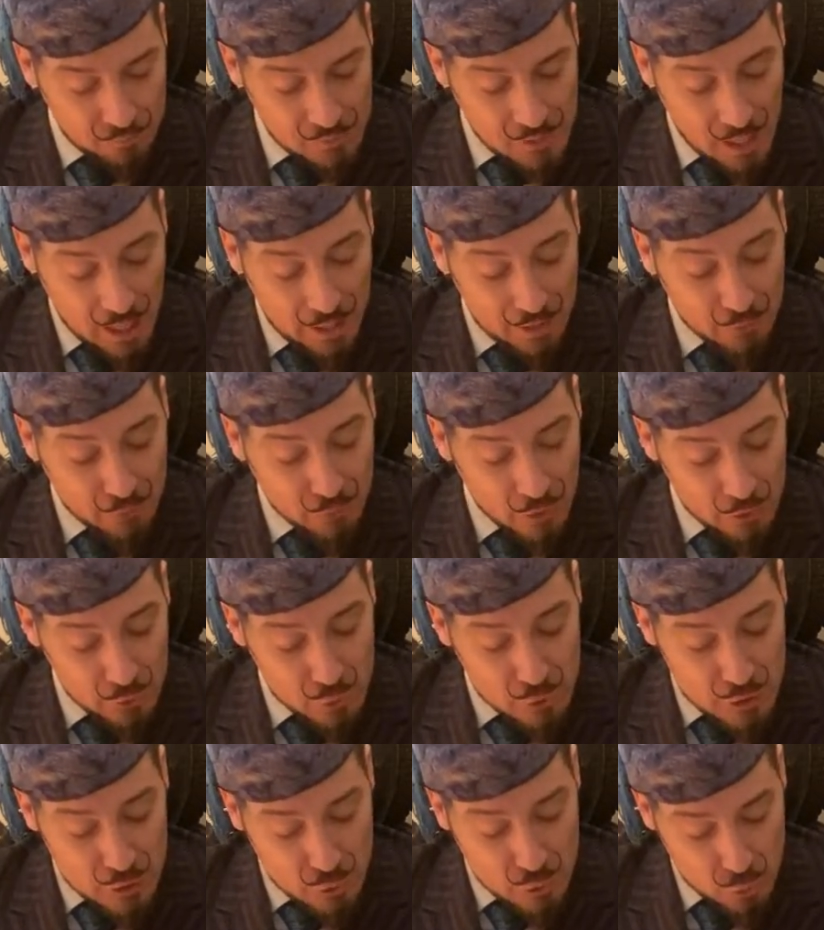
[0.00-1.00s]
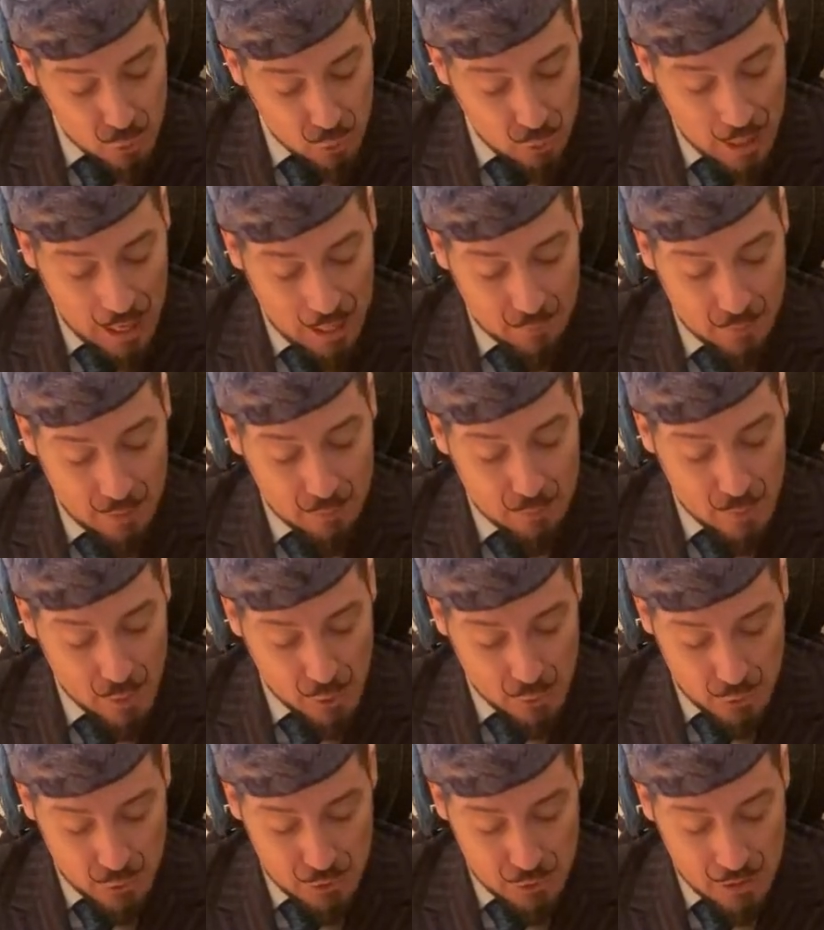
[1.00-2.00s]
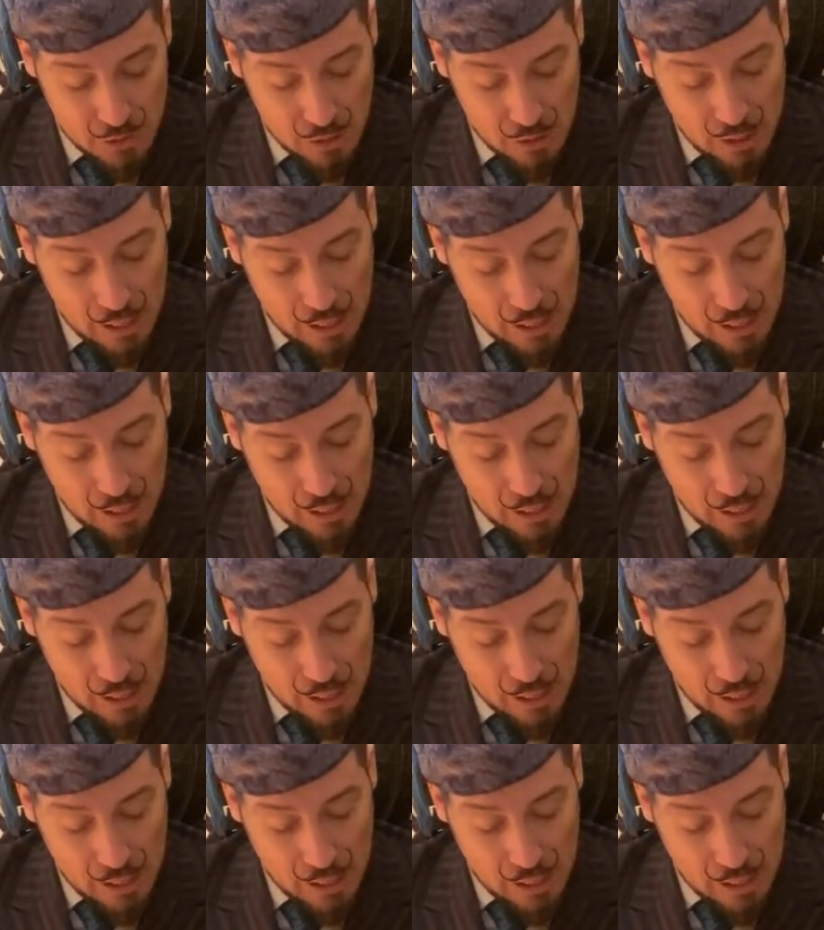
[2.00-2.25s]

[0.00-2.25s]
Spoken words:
I thought she too had been murdered.